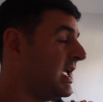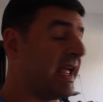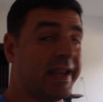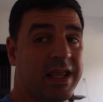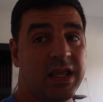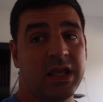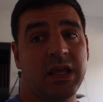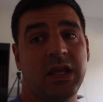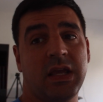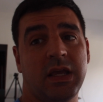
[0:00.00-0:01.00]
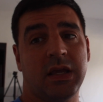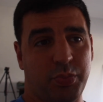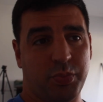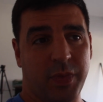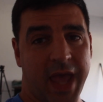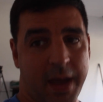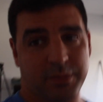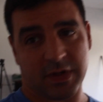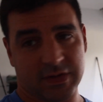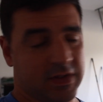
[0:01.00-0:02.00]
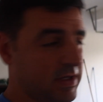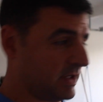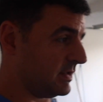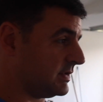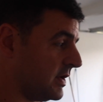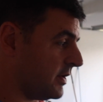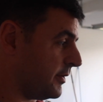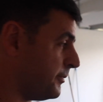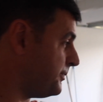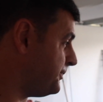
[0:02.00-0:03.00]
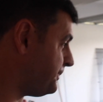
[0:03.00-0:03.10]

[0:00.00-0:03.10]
and he gapped this thing. So,